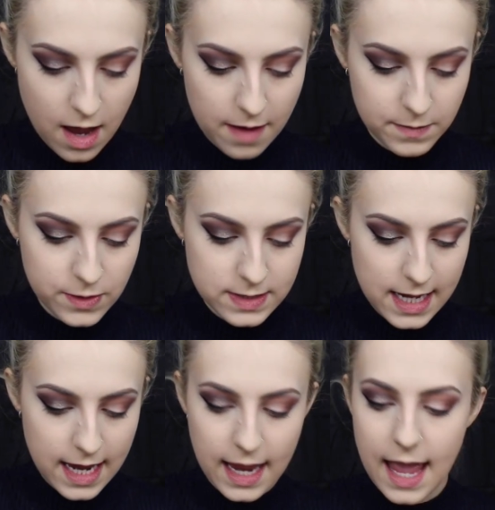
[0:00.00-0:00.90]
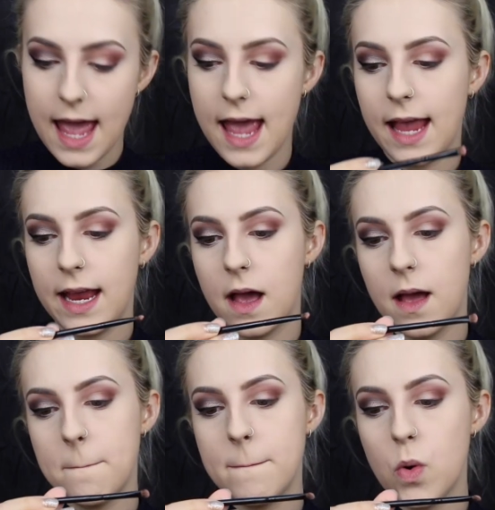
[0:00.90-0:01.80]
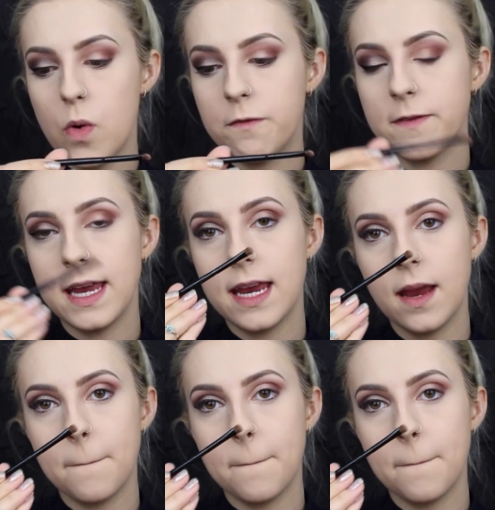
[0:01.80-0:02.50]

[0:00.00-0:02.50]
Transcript: I'm using a Morphe